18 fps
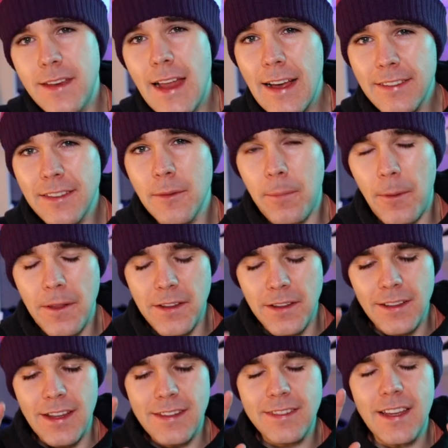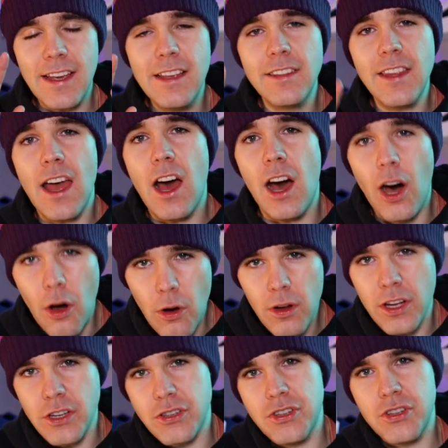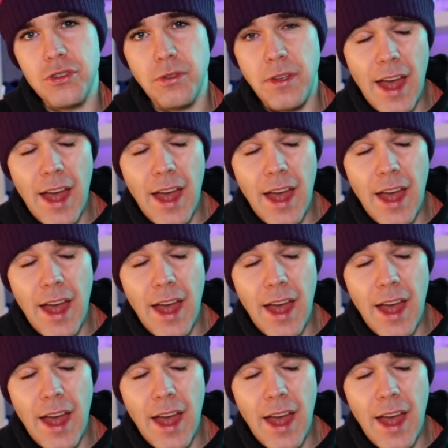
Next up on the list is a Hoka shoe.